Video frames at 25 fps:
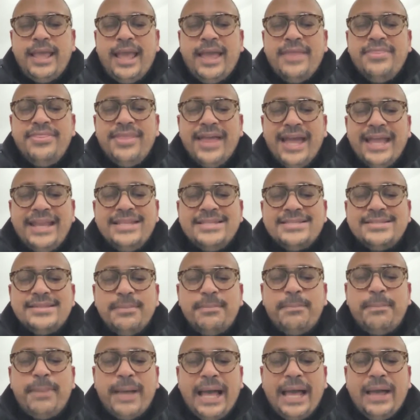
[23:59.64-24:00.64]
And that is the
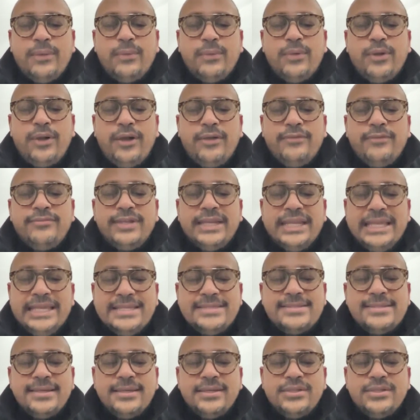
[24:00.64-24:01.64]
power of
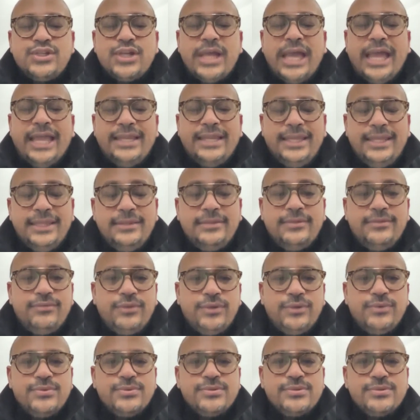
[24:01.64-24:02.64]
research and
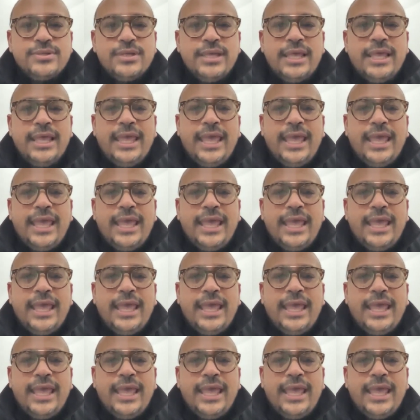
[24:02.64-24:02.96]
interviews.